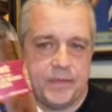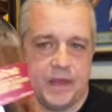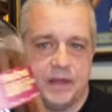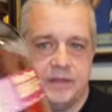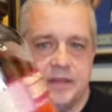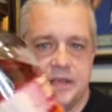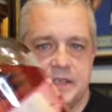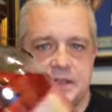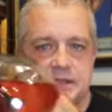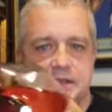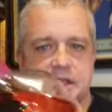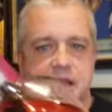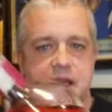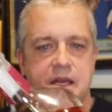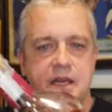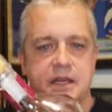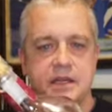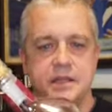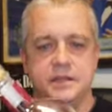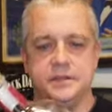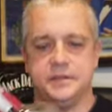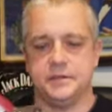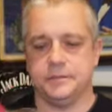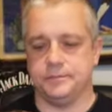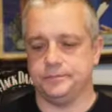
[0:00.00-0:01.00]
This
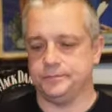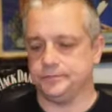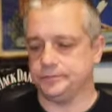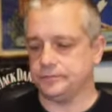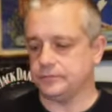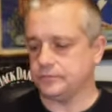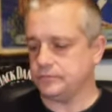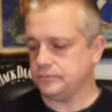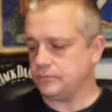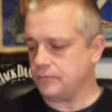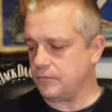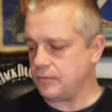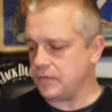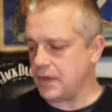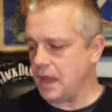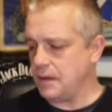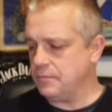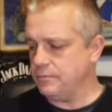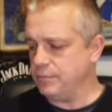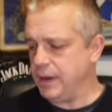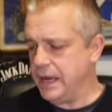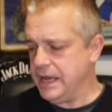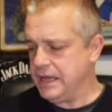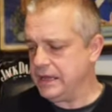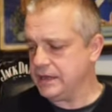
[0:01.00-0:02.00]
is
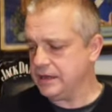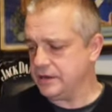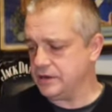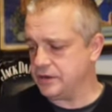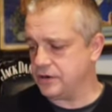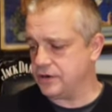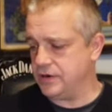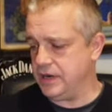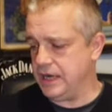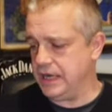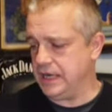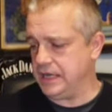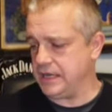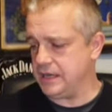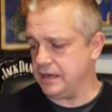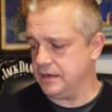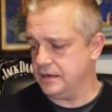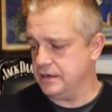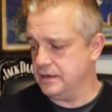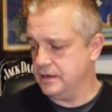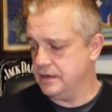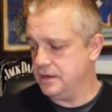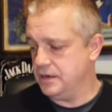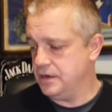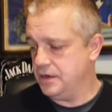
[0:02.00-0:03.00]
Pike Creek,
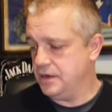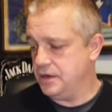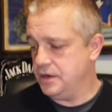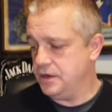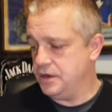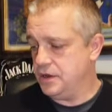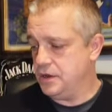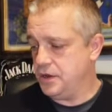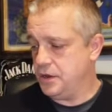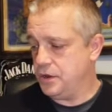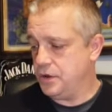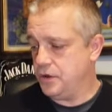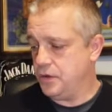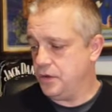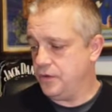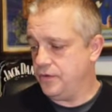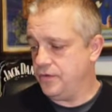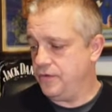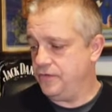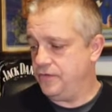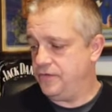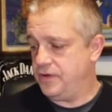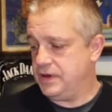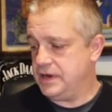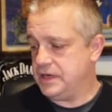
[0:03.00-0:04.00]

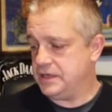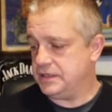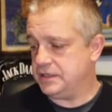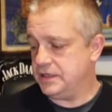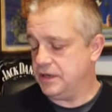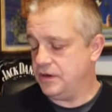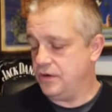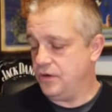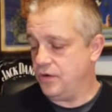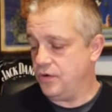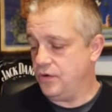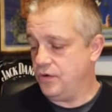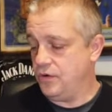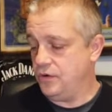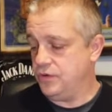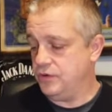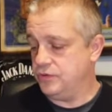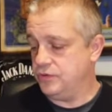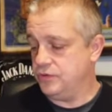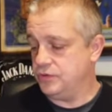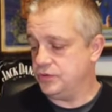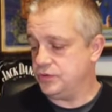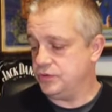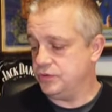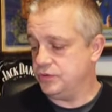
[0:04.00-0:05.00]
finished in
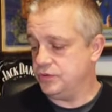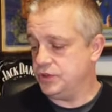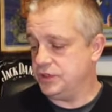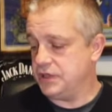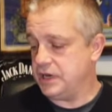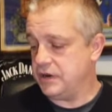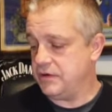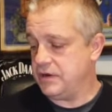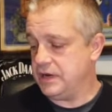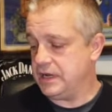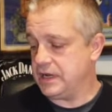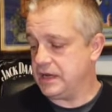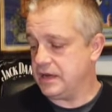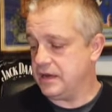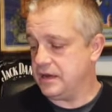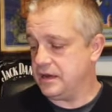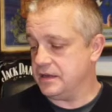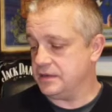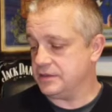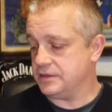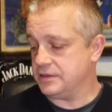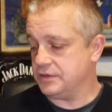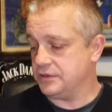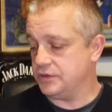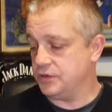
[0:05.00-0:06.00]
Oloroso sherry
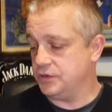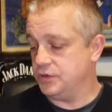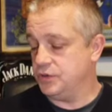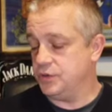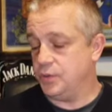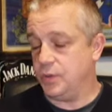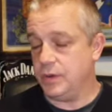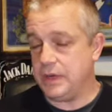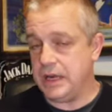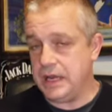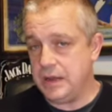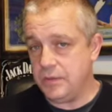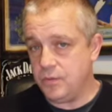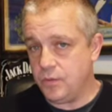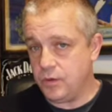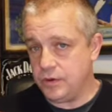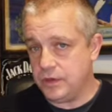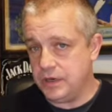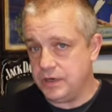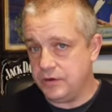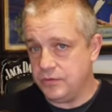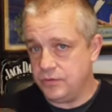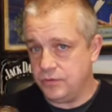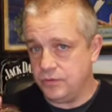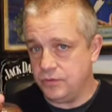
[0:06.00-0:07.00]
casks,
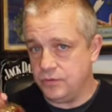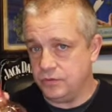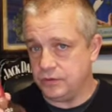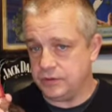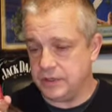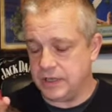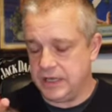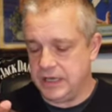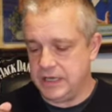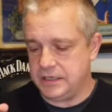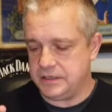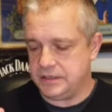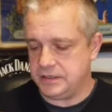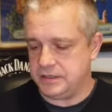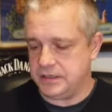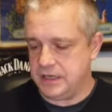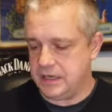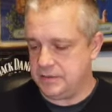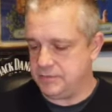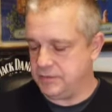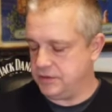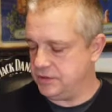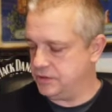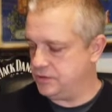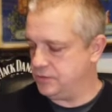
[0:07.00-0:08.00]
21-year-old, age
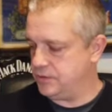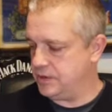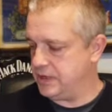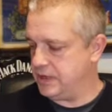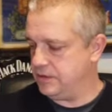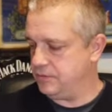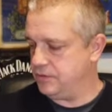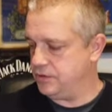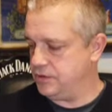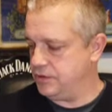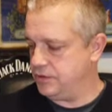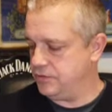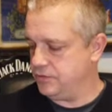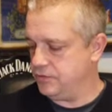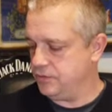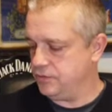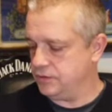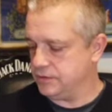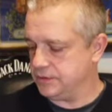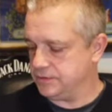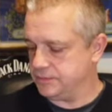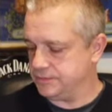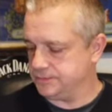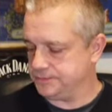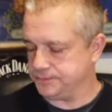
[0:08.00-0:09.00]
statement
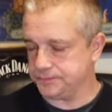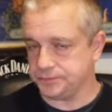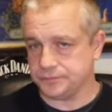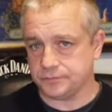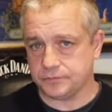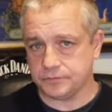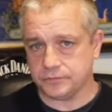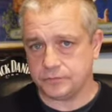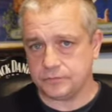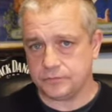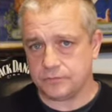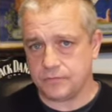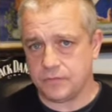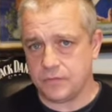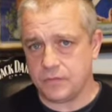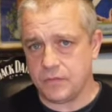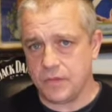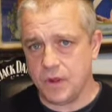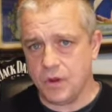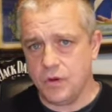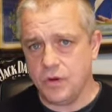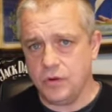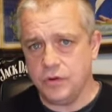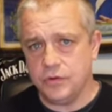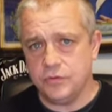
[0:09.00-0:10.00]
21-year-old,
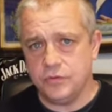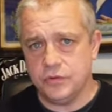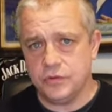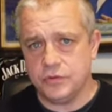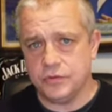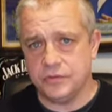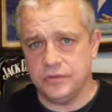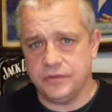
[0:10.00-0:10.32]
Oloroso